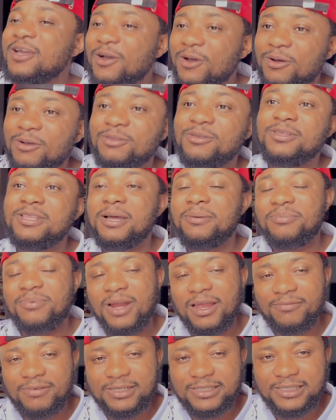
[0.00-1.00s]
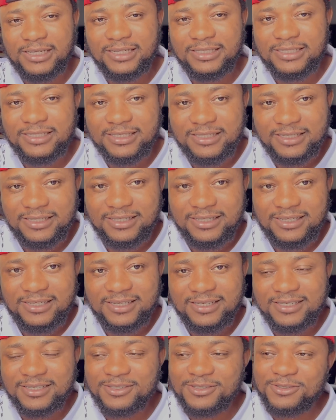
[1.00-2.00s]
another private jet.
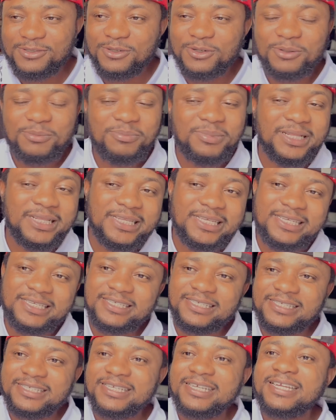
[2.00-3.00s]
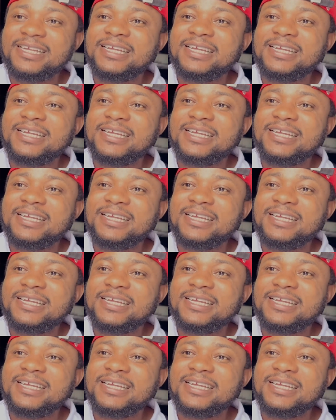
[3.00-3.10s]
So please,